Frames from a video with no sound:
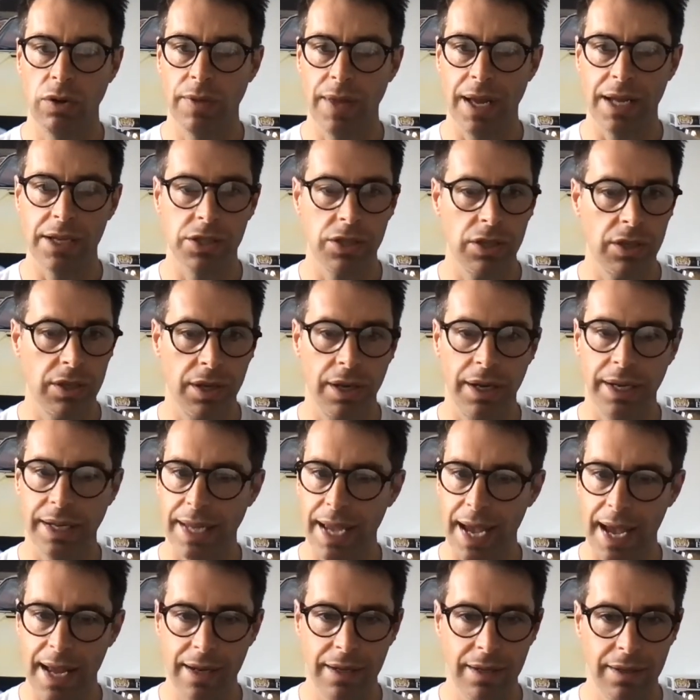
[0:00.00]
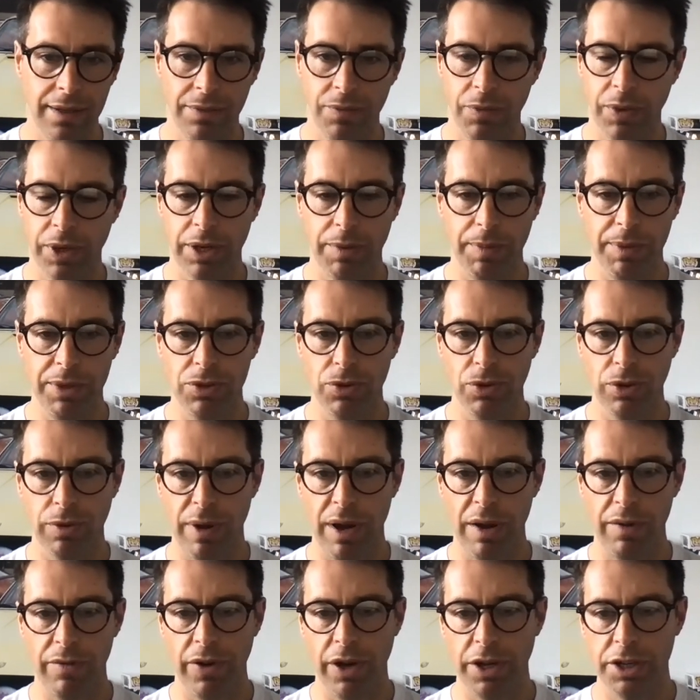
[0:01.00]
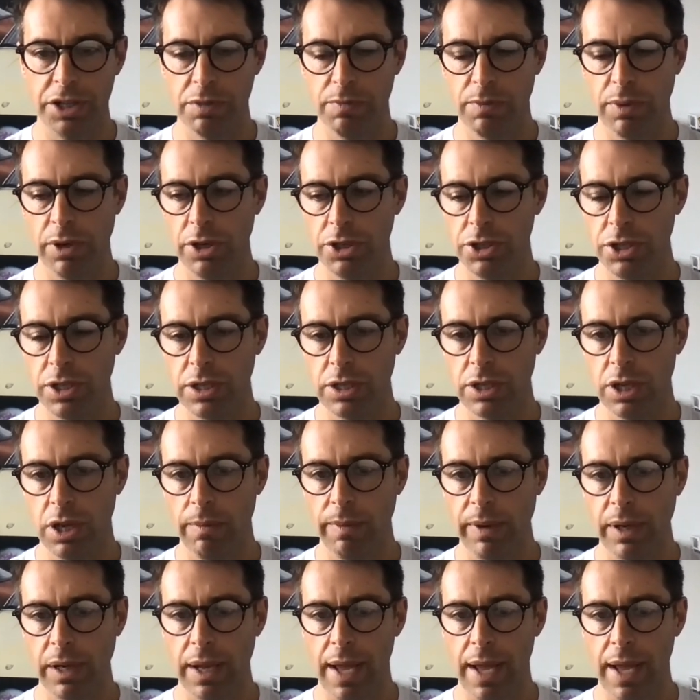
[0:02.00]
That's again, we're going to be talking about Advantage Plus in coming